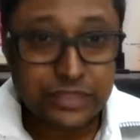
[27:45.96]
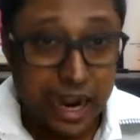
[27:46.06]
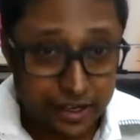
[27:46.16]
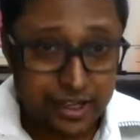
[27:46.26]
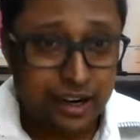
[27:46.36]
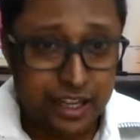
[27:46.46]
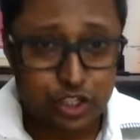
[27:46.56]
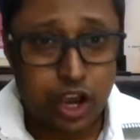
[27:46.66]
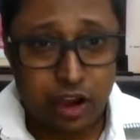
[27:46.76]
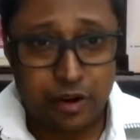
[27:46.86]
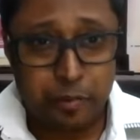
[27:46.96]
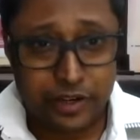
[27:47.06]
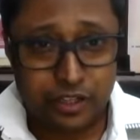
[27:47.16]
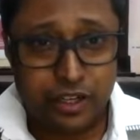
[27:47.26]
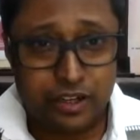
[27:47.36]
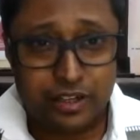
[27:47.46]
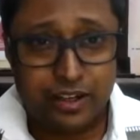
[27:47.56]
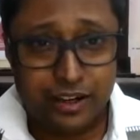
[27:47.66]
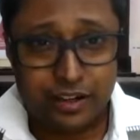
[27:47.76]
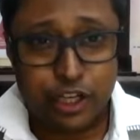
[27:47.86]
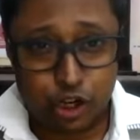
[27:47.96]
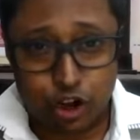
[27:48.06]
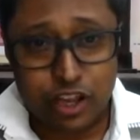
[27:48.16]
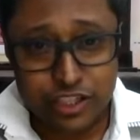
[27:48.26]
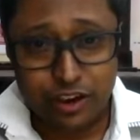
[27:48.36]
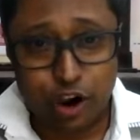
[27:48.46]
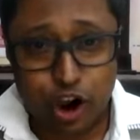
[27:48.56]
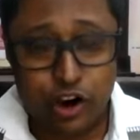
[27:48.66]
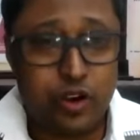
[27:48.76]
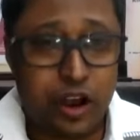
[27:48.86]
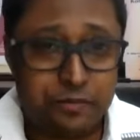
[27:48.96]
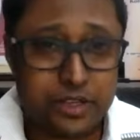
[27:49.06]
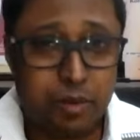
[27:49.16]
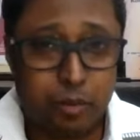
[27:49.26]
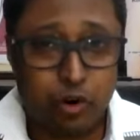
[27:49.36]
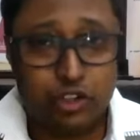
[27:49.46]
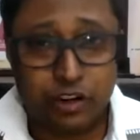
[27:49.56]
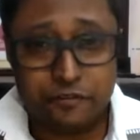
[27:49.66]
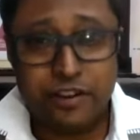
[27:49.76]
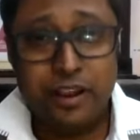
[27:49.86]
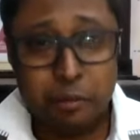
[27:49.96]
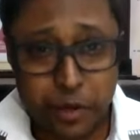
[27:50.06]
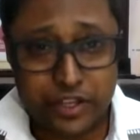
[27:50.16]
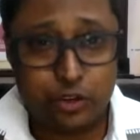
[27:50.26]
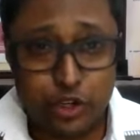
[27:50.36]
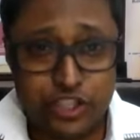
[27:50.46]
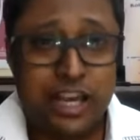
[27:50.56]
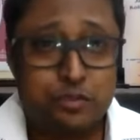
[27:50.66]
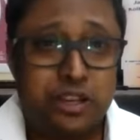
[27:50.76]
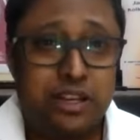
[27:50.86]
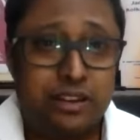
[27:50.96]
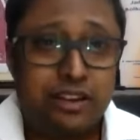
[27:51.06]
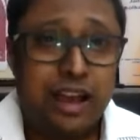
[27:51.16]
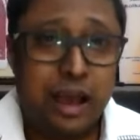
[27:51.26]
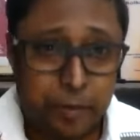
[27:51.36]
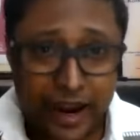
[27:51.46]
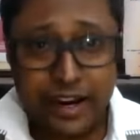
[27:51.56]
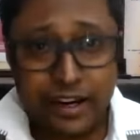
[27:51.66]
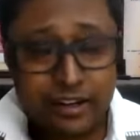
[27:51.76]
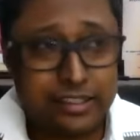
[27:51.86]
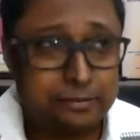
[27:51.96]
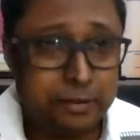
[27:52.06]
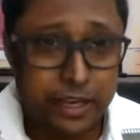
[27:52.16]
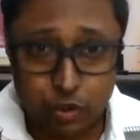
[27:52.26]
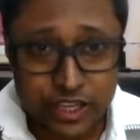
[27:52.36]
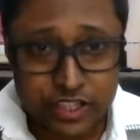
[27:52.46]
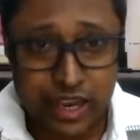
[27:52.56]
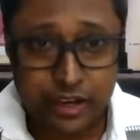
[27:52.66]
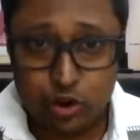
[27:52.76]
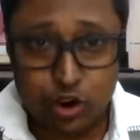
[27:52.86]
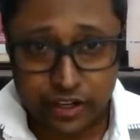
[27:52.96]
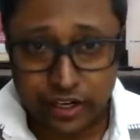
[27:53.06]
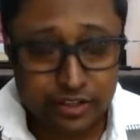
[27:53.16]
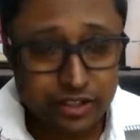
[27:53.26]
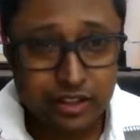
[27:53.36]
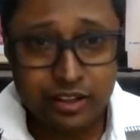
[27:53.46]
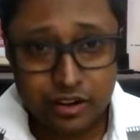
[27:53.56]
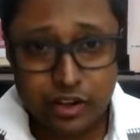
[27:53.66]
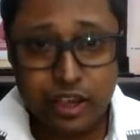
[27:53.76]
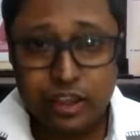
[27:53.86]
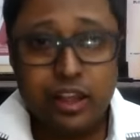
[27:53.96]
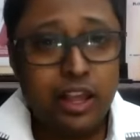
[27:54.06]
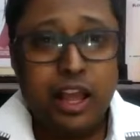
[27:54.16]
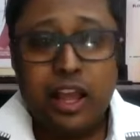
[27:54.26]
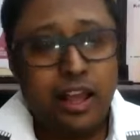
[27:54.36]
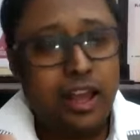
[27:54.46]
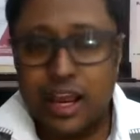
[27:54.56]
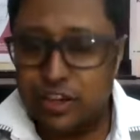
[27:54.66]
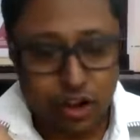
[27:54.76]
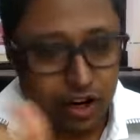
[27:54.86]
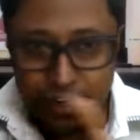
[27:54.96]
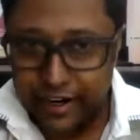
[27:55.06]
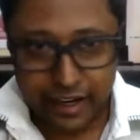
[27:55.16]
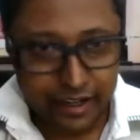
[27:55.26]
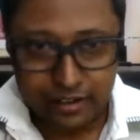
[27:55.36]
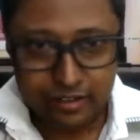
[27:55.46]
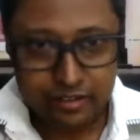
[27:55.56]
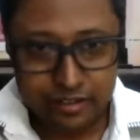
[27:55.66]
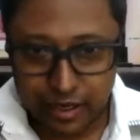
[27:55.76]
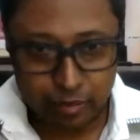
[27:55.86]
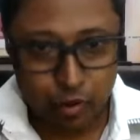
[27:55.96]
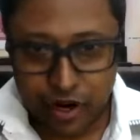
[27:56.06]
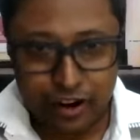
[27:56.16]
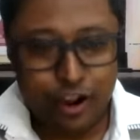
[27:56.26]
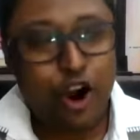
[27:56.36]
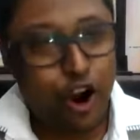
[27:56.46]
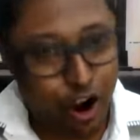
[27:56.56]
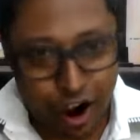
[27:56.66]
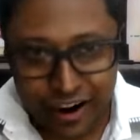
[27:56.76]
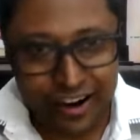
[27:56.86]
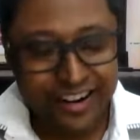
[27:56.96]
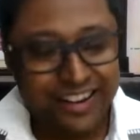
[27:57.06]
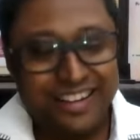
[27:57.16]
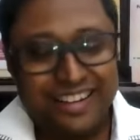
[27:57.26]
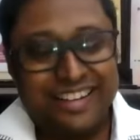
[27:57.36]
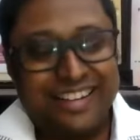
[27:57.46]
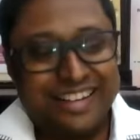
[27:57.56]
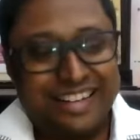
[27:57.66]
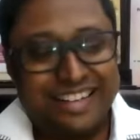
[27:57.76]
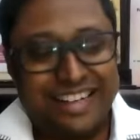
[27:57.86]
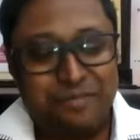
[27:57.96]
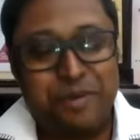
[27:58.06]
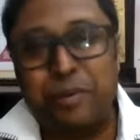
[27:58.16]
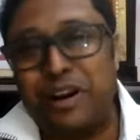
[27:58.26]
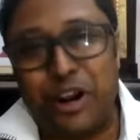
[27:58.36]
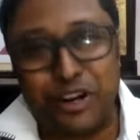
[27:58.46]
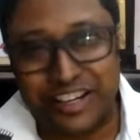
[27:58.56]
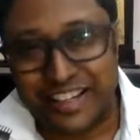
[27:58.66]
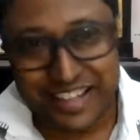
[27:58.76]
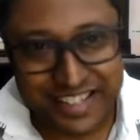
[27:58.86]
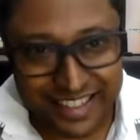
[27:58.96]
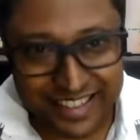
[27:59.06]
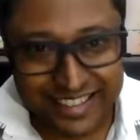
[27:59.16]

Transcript: until unless you have a patented technology, or you have some amount of patent which has been applied in US and you got it. Okay, it's already done, number one, or people are not interested.